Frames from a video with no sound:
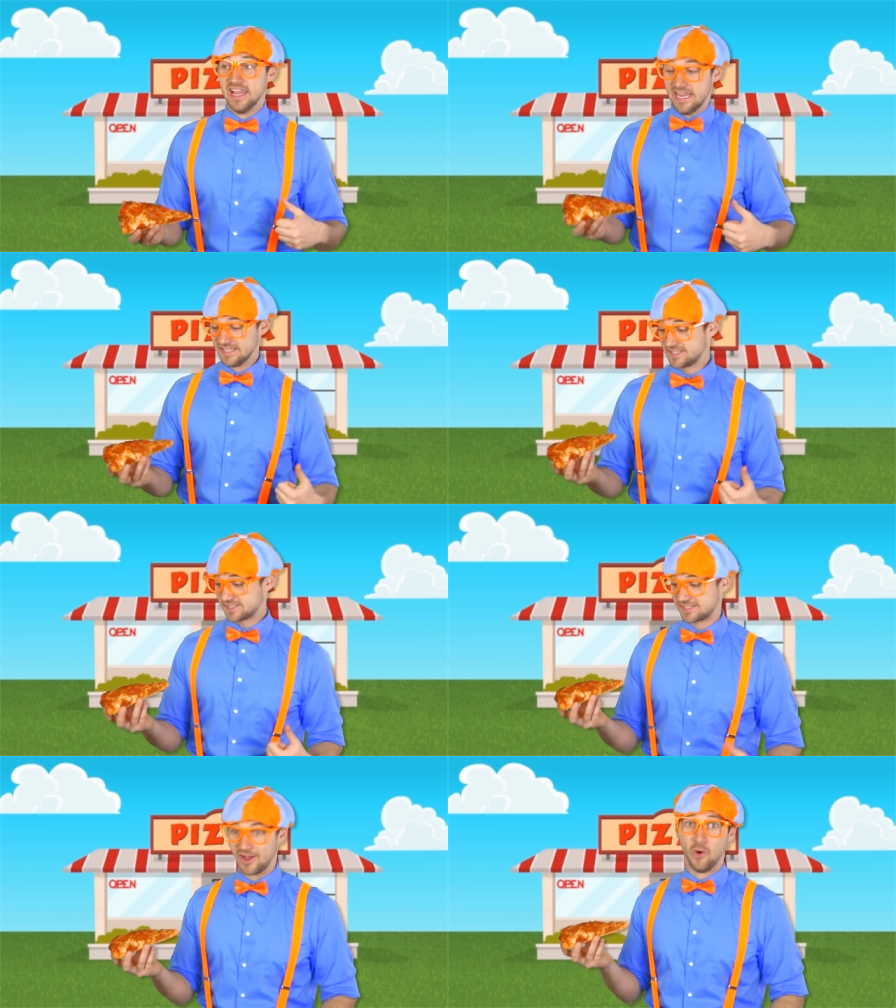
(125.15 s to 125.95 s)
It's
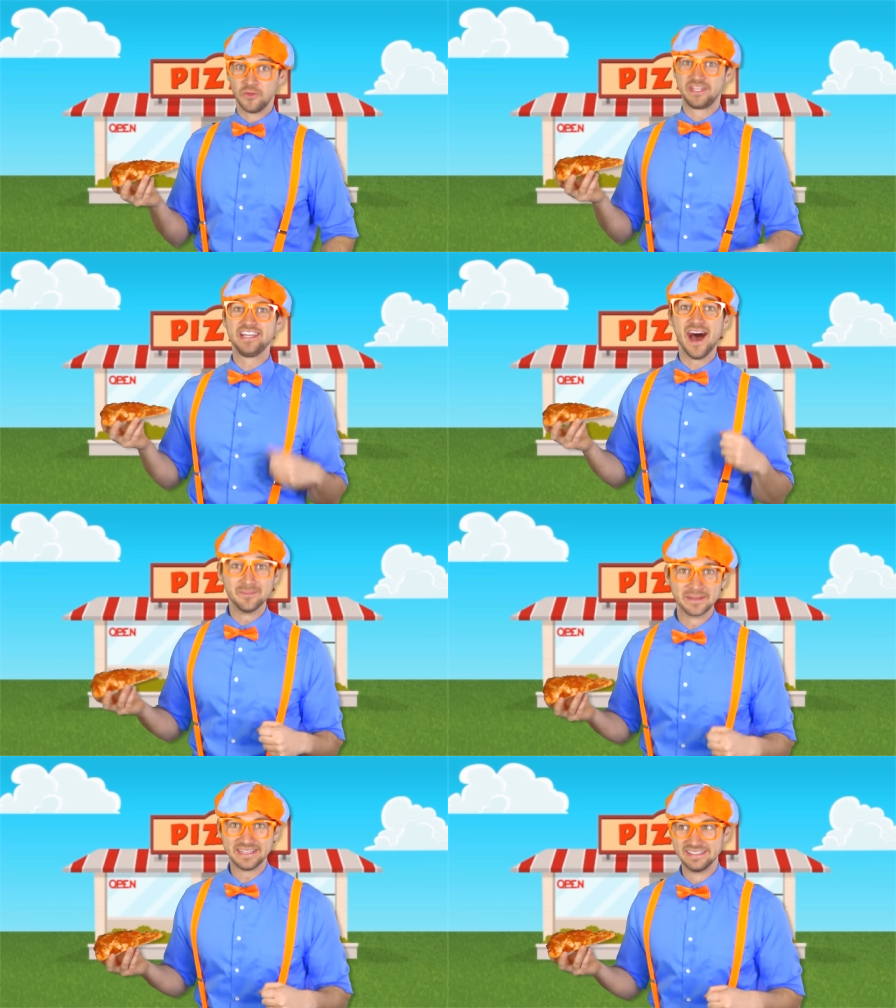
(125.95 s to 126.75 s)
so
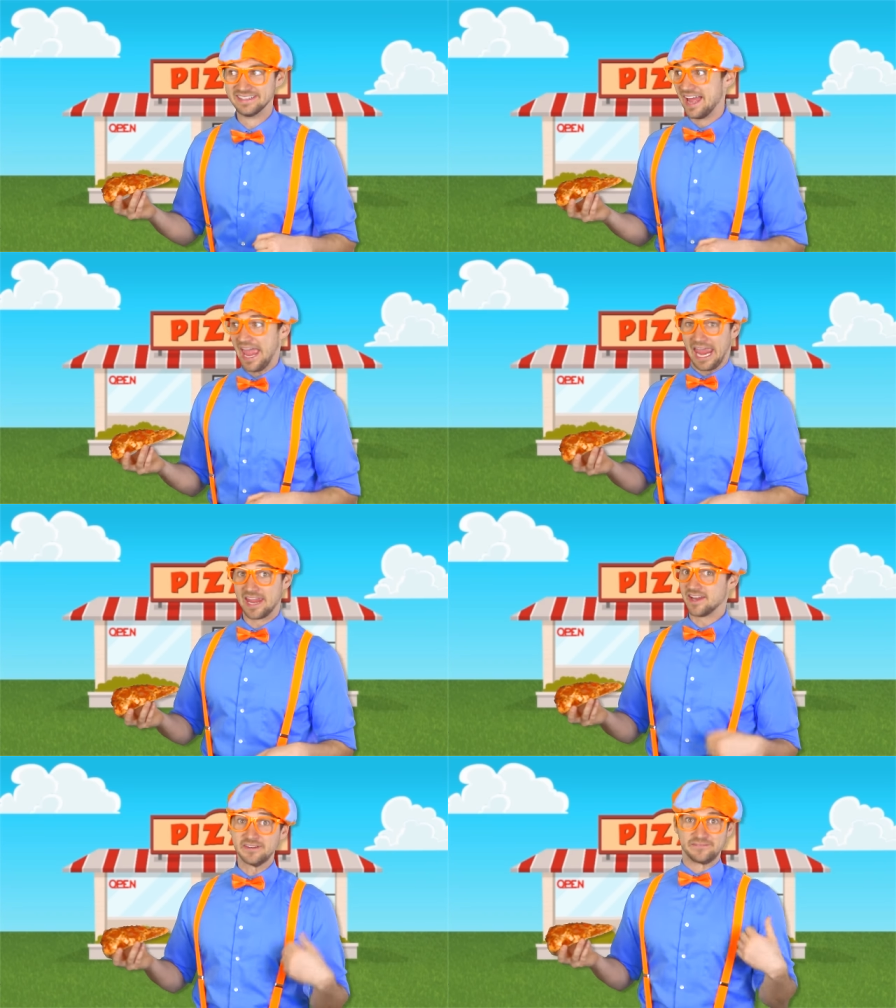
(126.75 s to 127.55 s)
yummy
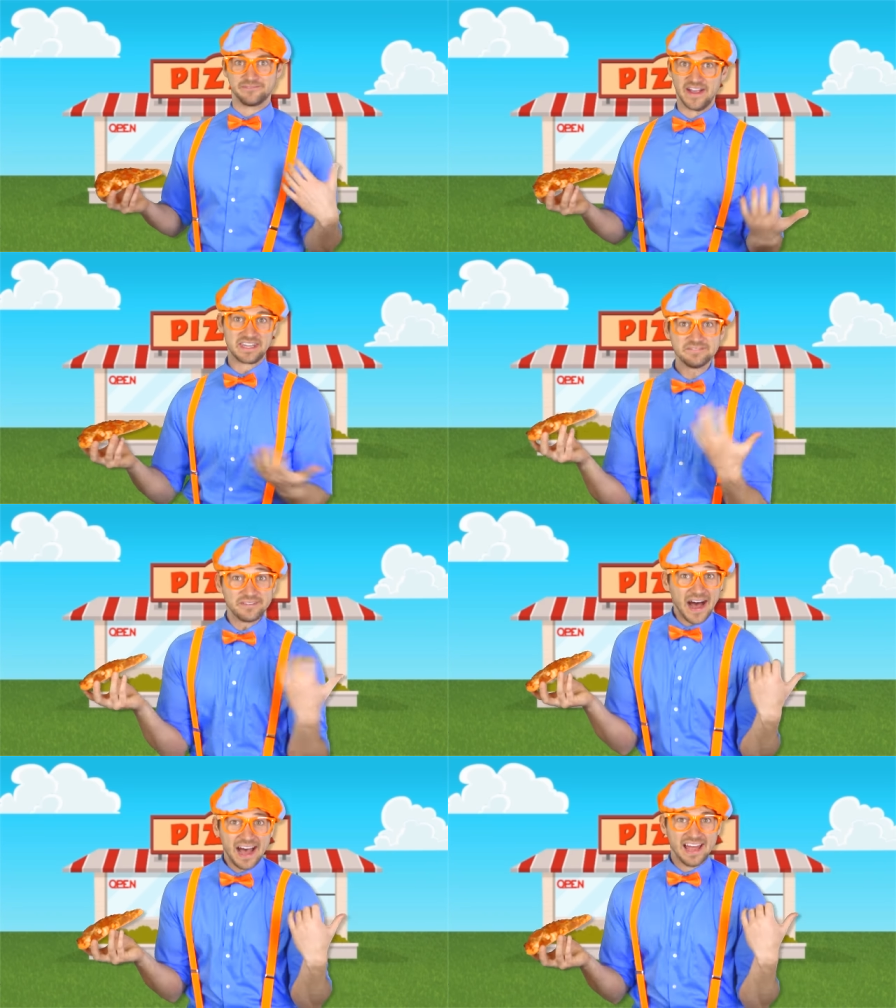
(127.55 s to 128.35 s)
and funny
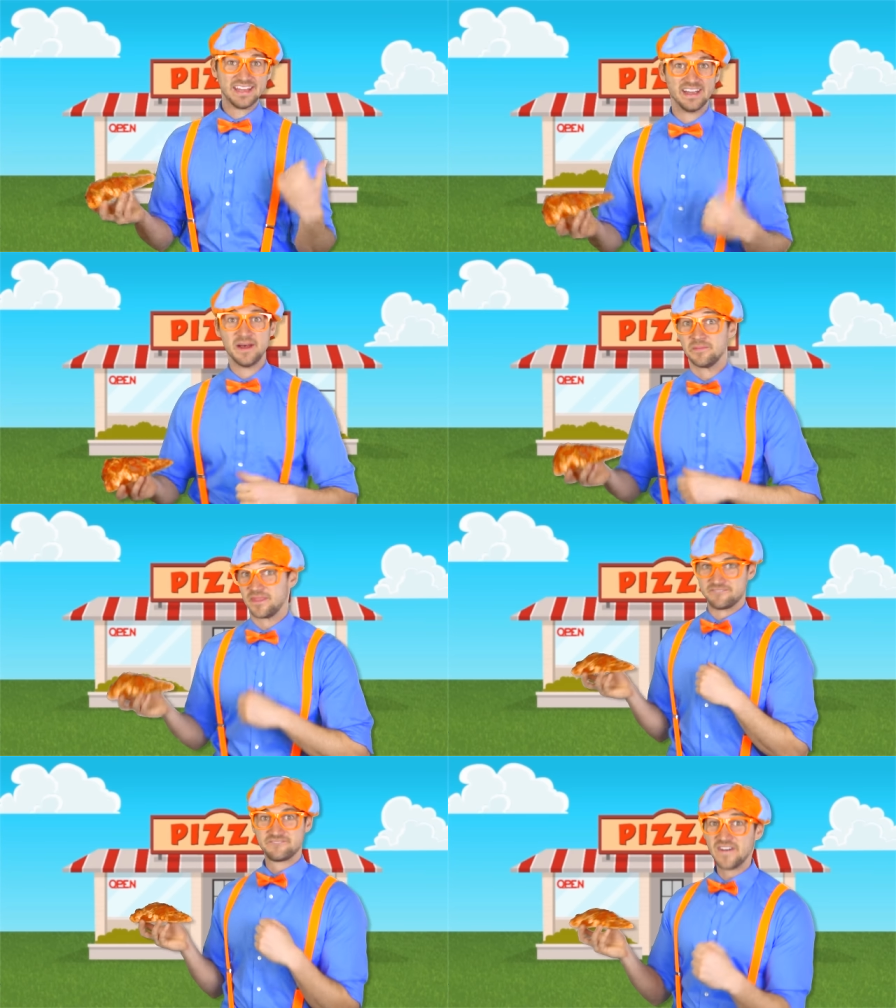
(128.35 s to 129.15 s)
fun.
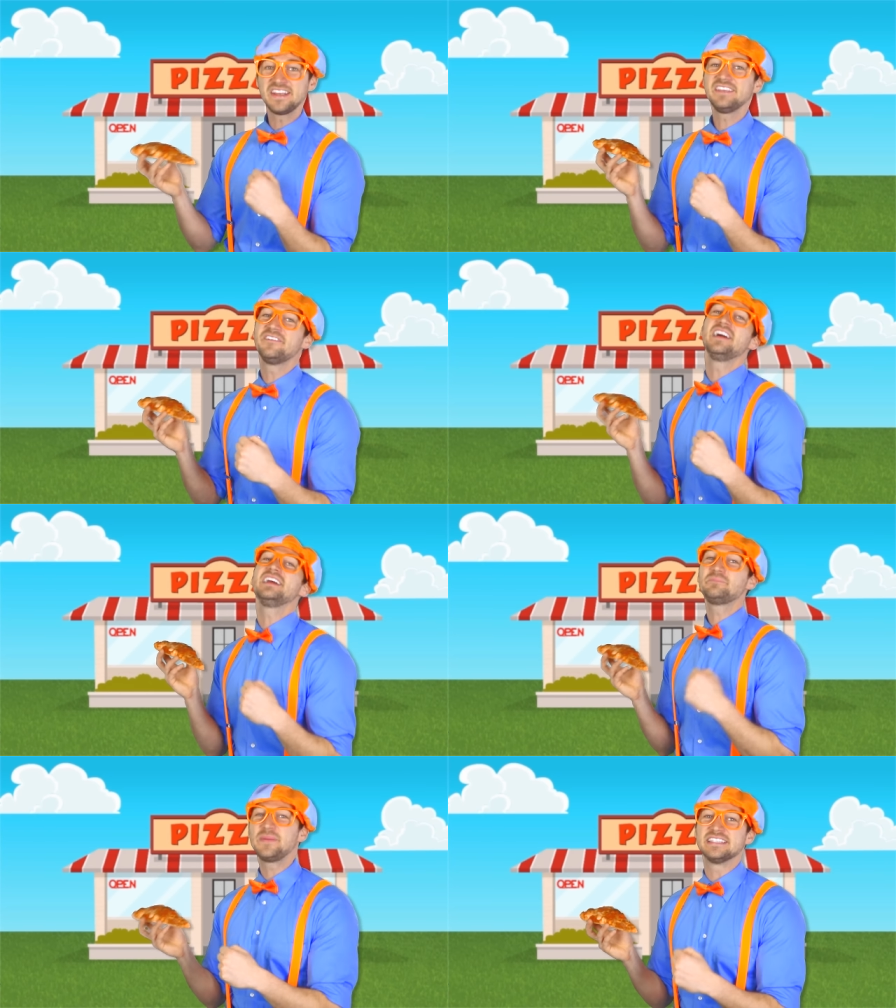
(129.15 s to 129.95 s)
The funny
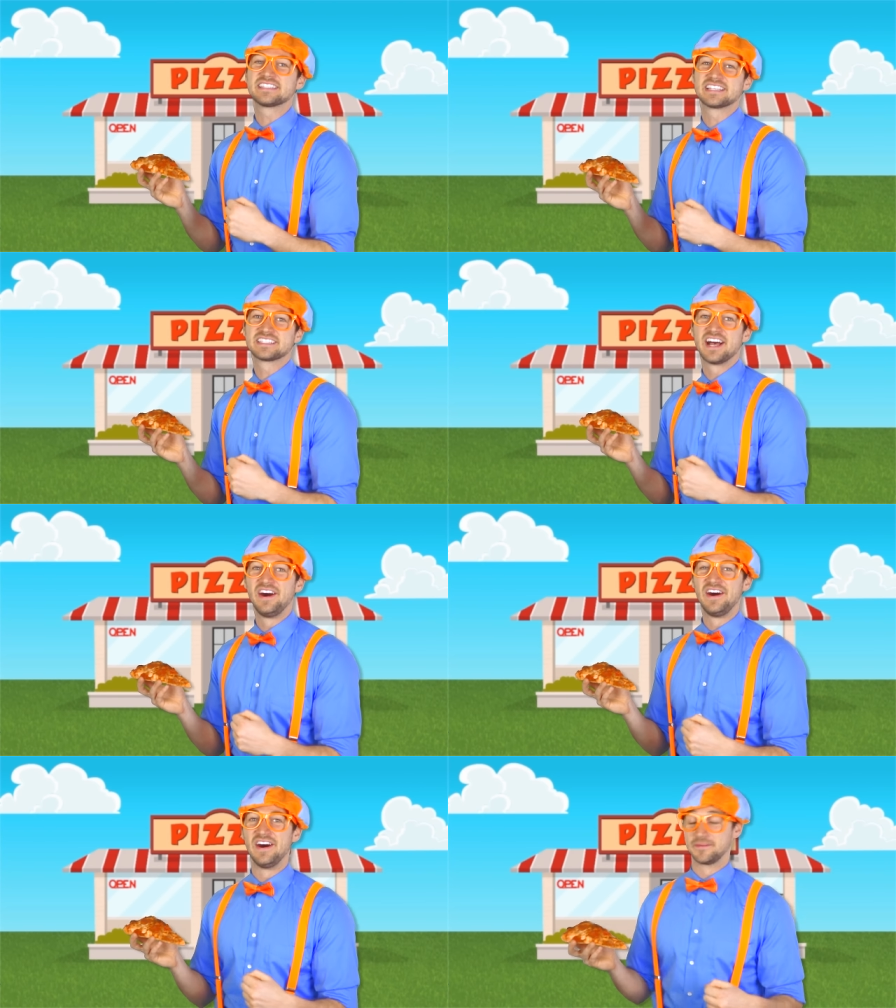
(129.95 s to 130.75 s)
fun pizza
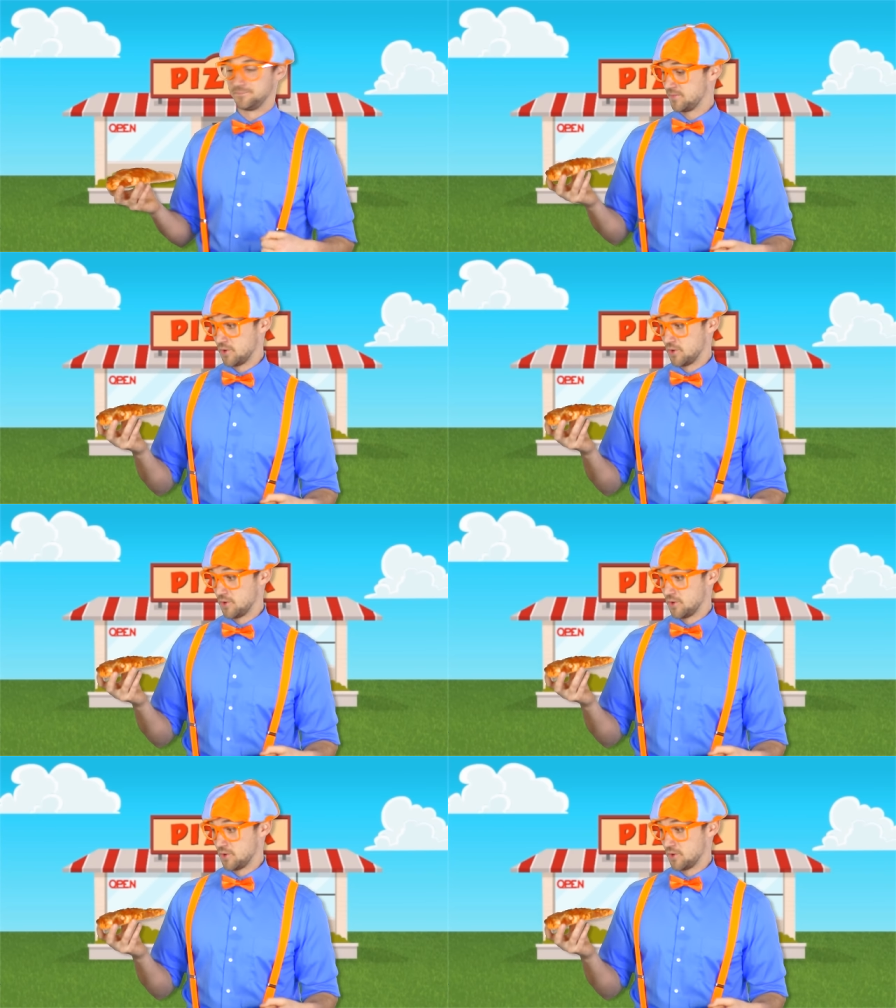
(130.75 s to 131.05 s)
song.